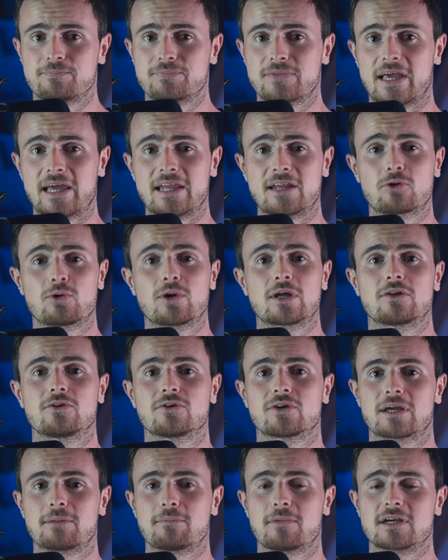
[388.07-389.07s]
And a quick
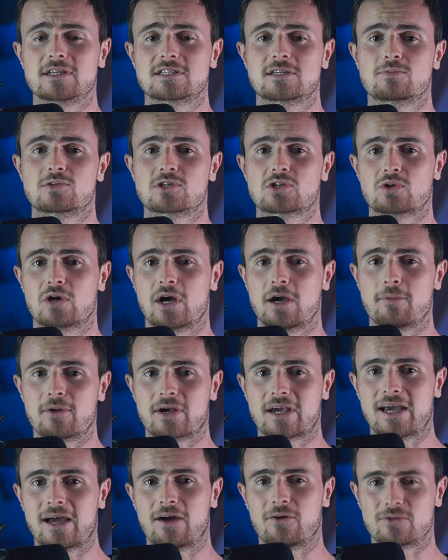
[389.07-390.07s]
look at my subscriber
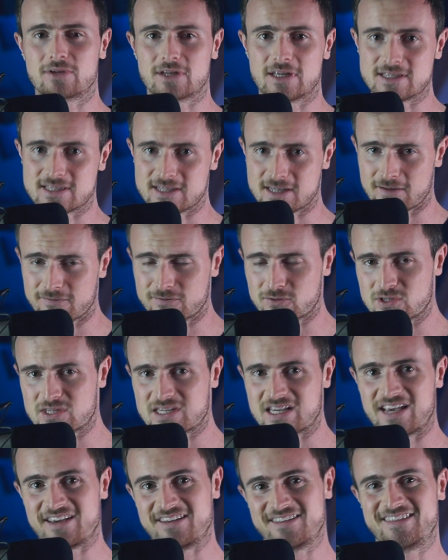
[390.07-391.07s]
count is enough to
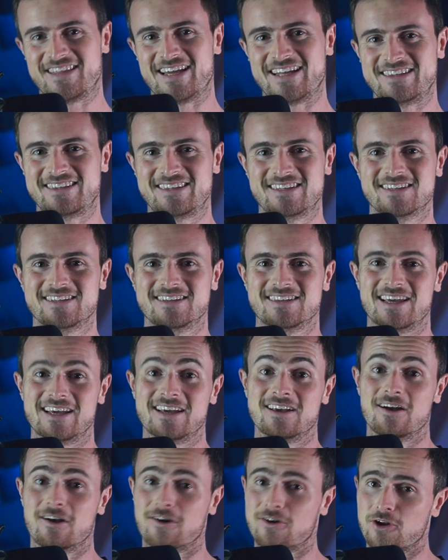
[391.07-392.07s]
say that
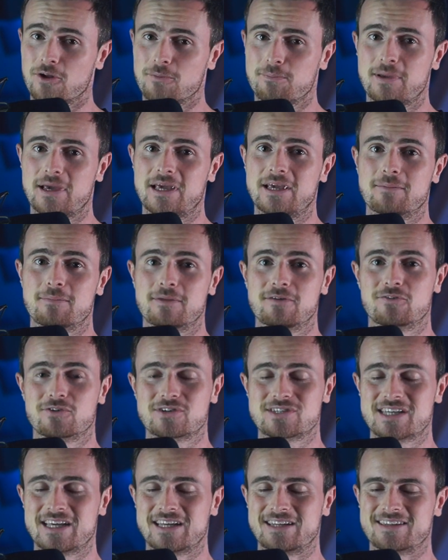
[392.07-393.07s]
they are not paying me for
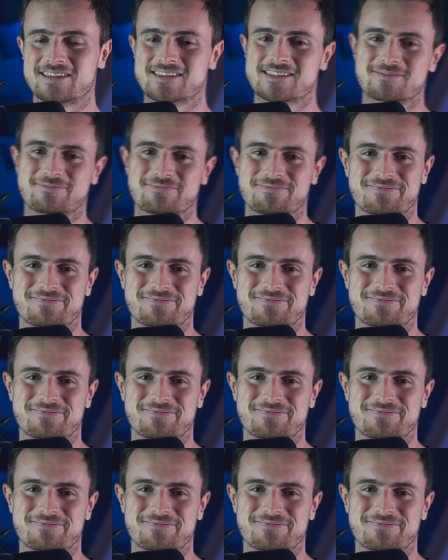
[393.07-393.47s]
saying this.